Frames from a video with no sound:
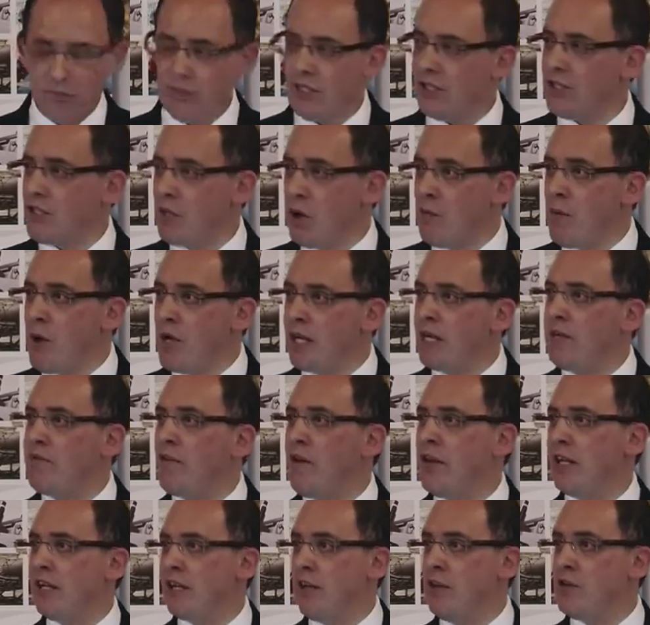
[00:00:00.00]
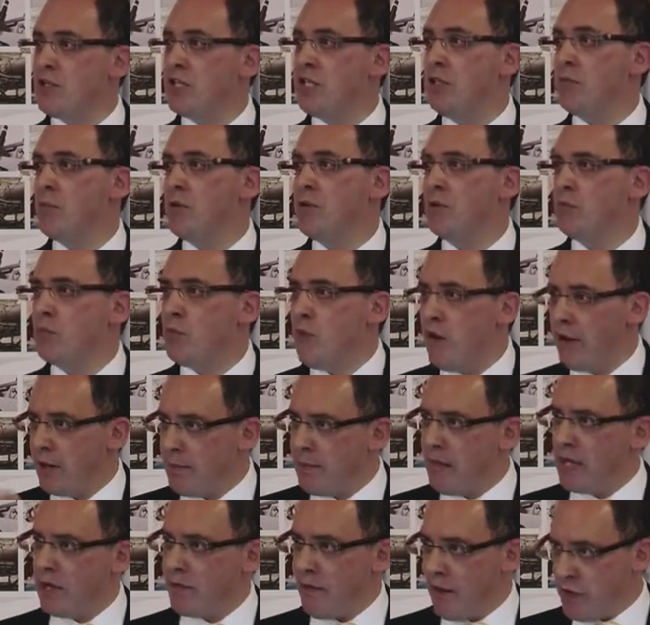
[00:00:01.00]
So working very closely with Warwick
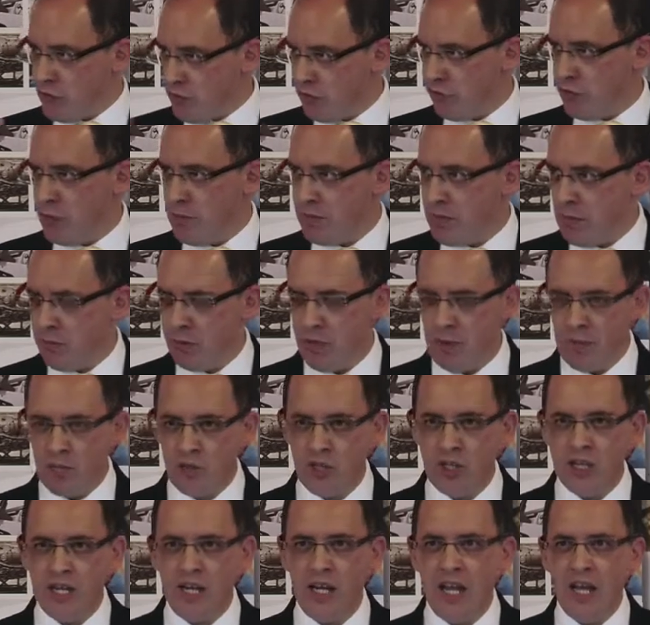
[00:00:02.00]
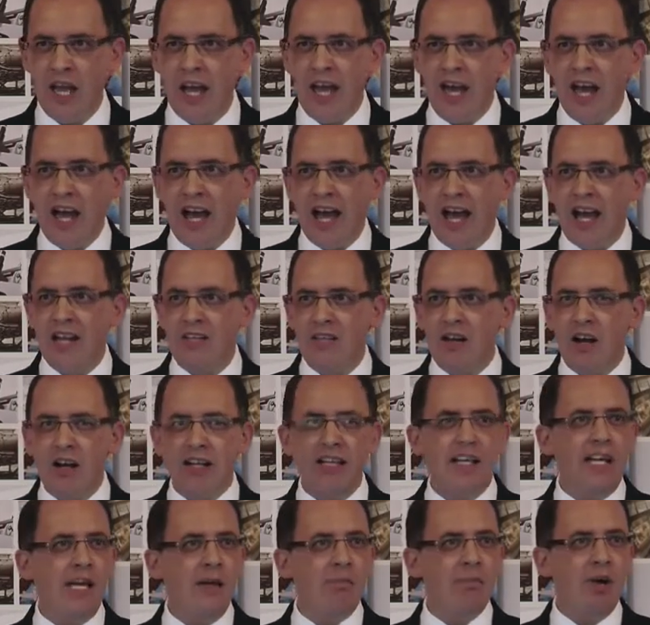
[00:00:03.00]
Manufacturing Group, WMG, as our
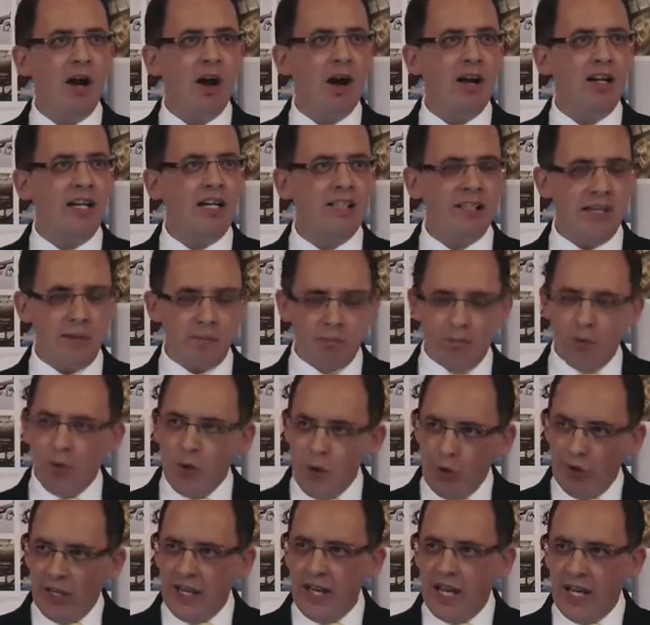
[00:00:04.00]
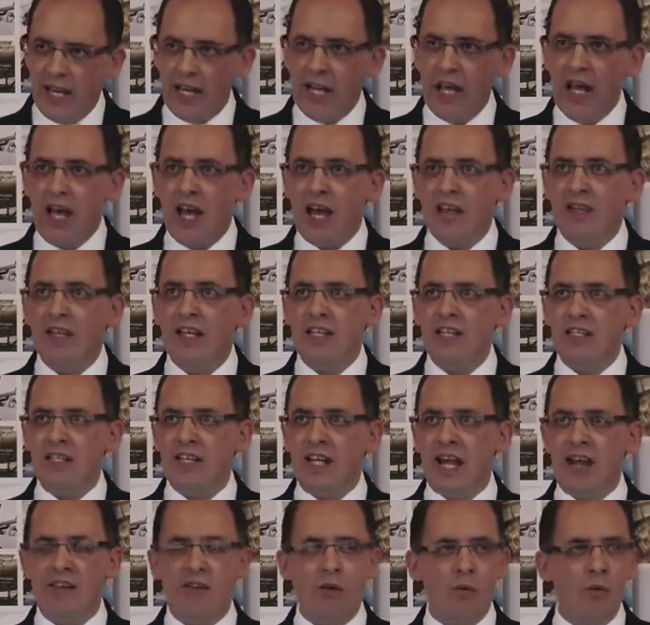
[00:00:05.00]
key partners in pulling this
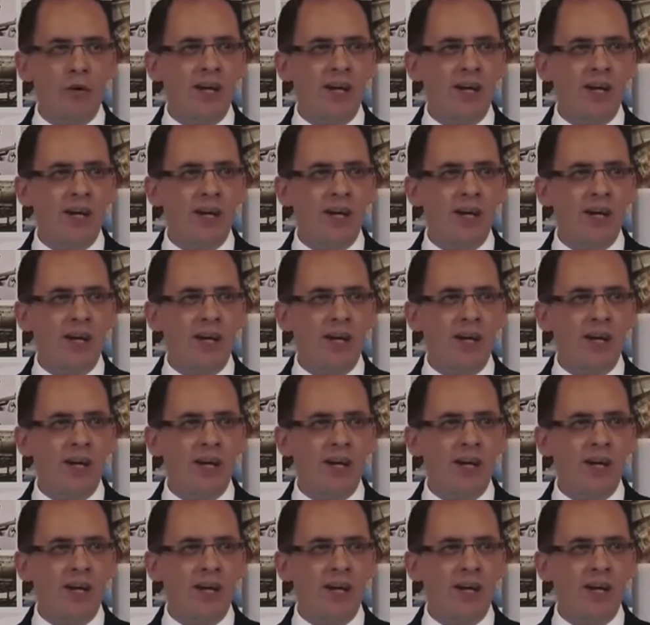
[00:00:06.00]
together.